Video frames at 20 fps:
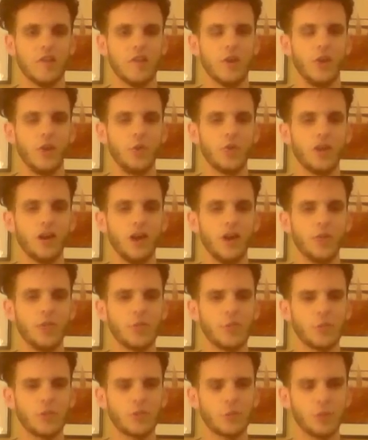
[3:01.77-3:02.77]
The only
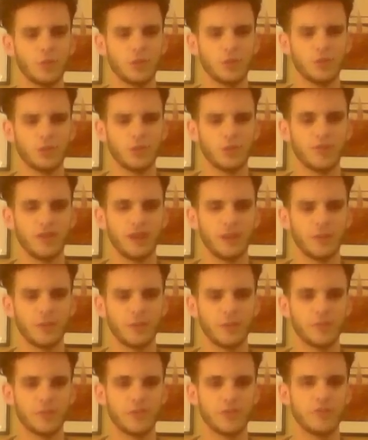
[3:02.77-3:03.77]
other noticeable difference to
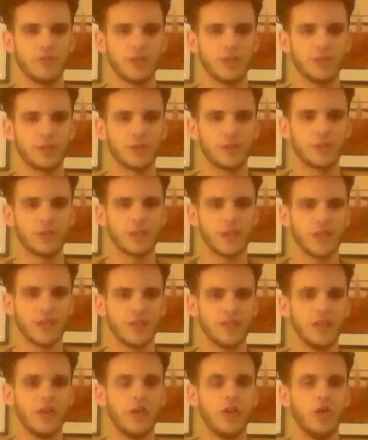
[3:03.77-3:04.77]
vouchers is vouchers
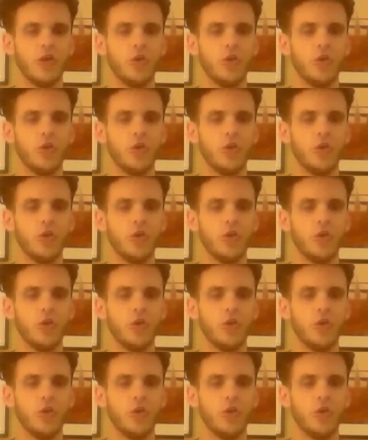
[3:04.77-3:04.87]
say,